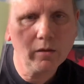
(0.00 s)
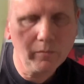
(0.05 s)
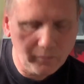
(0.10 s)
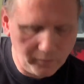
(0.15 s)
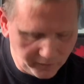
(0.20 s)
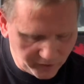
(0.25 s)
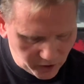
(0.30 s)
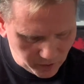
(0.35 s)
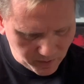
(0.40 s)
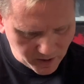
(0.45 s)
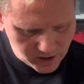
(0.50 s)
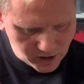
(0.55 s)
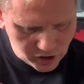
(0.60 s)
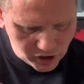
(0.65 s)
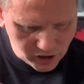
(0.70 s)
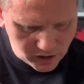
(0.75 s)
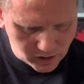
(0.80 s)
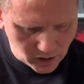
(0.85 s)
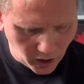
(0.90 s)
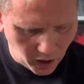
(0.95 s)
Few
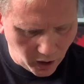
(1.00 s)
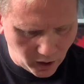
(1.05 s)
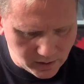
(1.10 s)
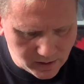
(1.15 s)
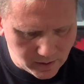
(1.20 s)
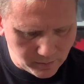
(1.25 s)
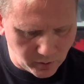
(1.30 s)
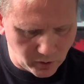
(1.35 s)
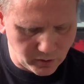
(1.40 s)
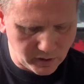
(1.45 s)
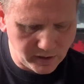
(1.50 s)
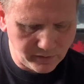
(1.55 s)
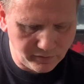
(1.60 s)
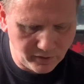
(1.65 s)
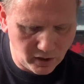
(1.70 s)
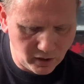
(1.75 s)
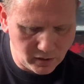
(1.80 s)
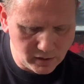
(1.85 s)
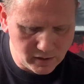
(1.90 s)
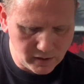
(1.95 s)
messages. Arty Bloody
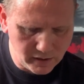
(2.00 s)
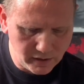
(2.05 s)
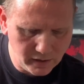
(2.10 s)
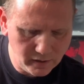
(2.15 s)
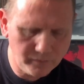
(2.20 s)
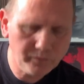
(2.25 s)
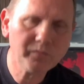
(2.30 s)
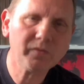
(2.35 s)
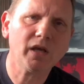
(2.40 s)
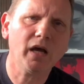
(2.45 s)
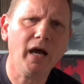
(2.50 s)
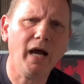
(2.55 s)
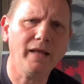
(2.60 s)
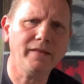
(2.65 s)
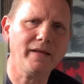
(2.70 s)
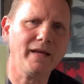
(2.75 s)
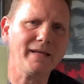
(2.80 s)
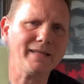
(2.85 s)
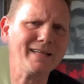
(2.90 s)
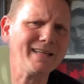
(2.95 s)
Farty, and
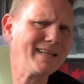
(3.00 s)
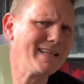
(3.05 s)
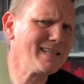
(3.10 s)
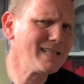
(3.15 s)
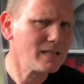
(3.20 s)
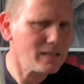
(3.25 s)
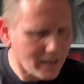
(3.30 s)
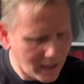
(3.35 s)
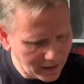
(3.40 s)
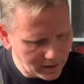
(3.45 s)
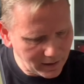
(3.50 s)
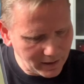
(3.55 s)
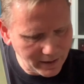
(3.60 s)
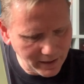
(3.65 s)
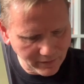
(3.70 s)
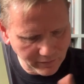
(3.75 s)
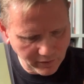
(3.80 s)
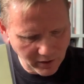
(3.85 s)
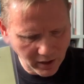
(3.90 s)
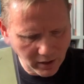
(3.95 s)
then Is That
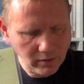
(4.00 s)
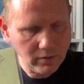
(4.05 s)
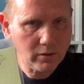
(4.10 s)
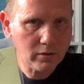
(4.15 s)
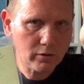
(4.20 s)
Clever?